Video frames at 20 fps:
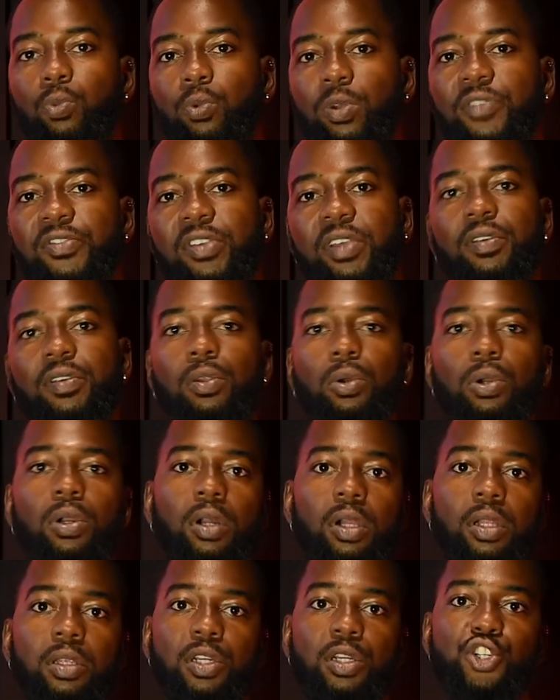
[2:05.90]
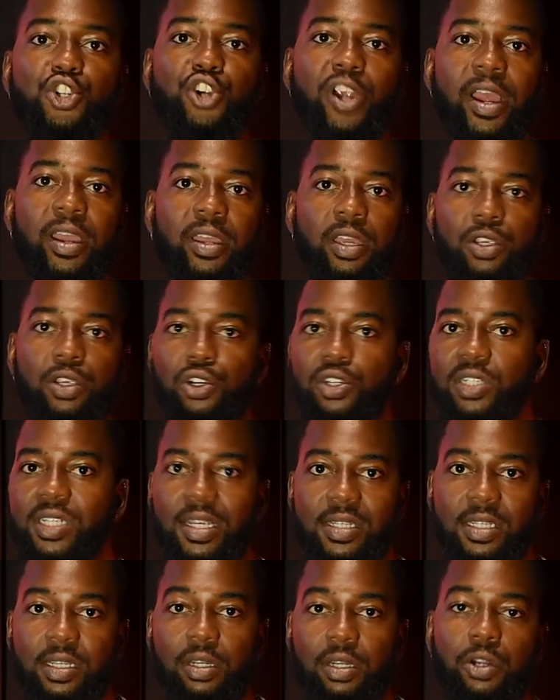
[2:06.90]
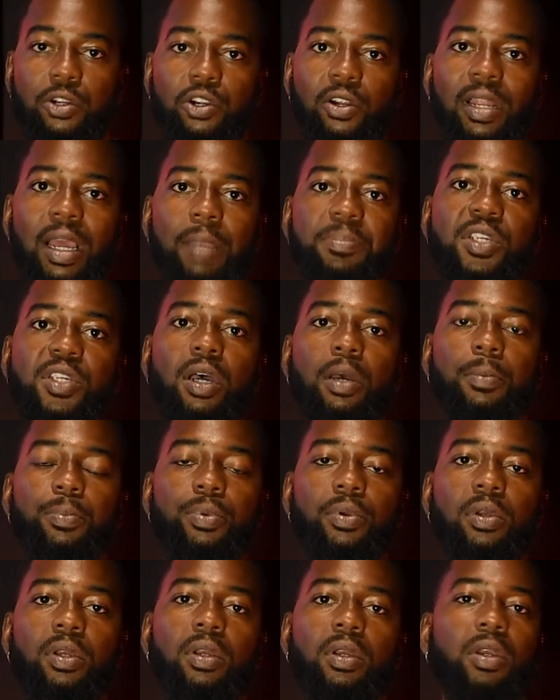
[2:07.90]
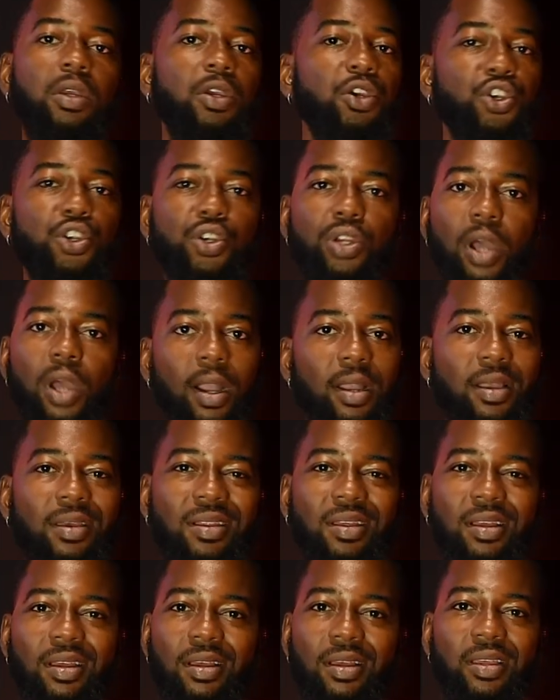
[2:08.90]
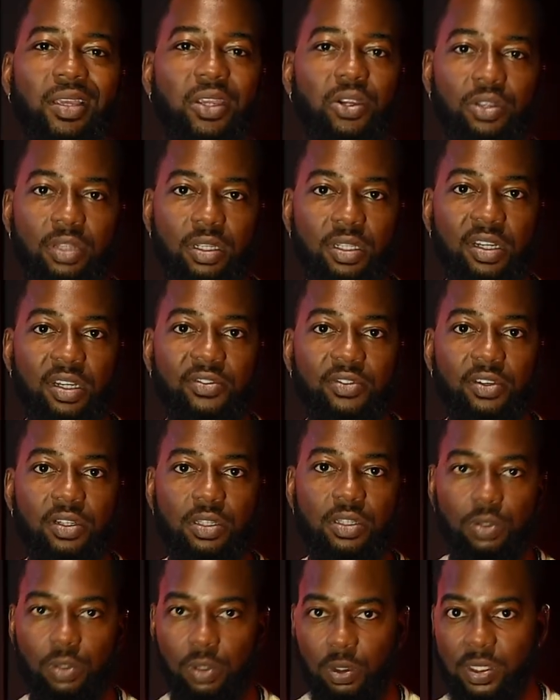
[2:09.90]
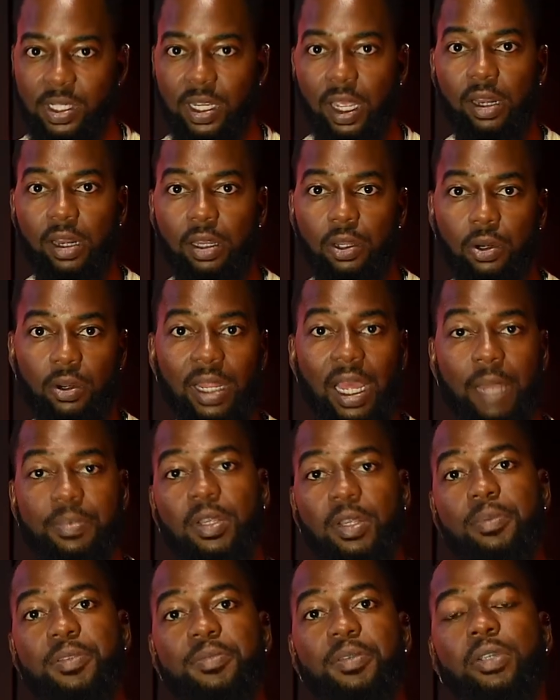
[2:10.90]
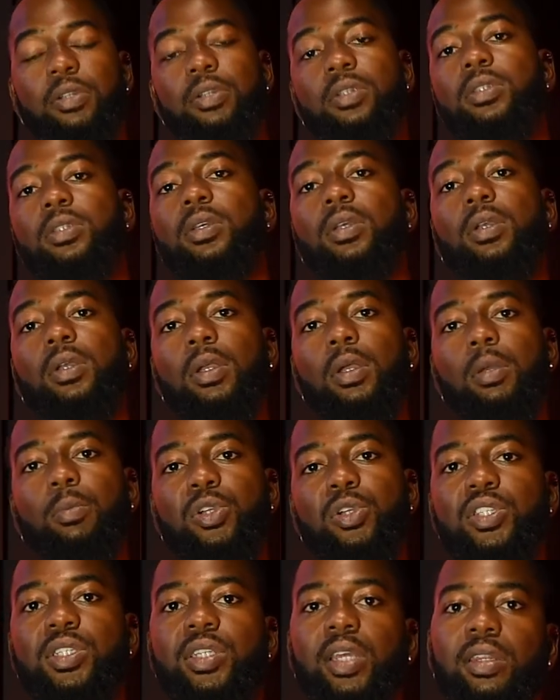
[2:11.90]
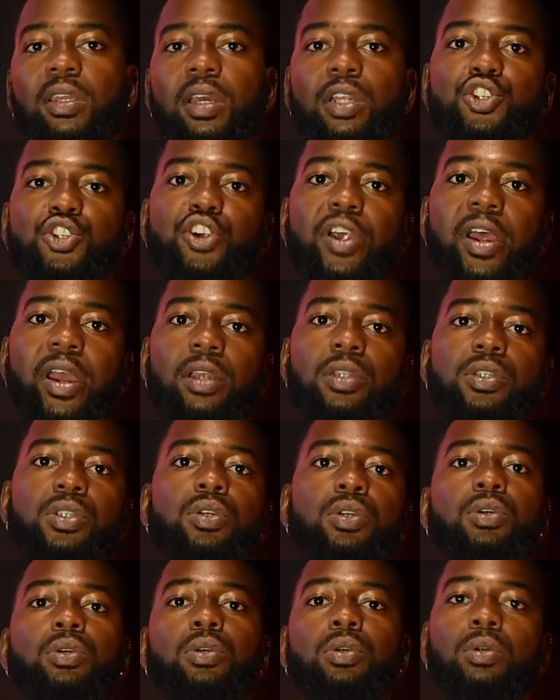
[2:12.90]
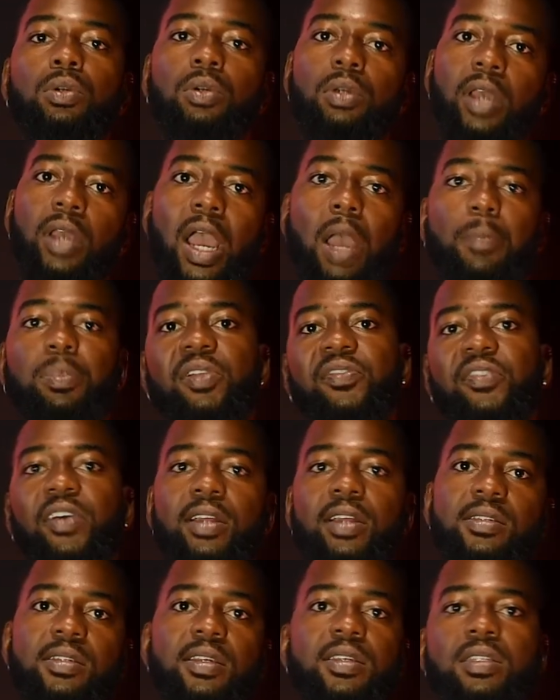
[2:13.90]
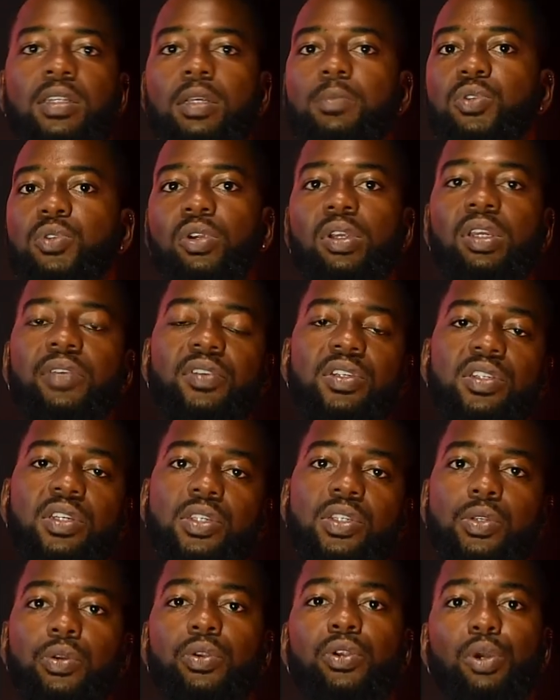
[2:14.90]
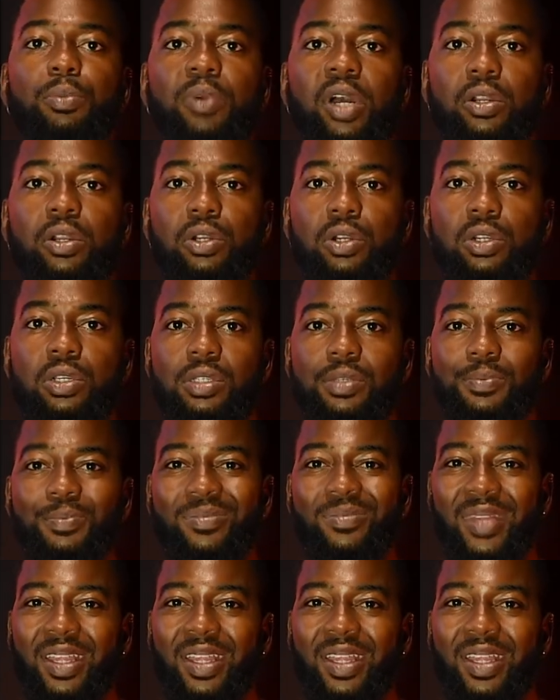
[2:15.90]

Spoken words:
if you have a low quality track and you're testing it on your laptop, you're not going to hear the difference through those tiny little laptop speakers. But you take that track to amplified systems or even just studio monitors,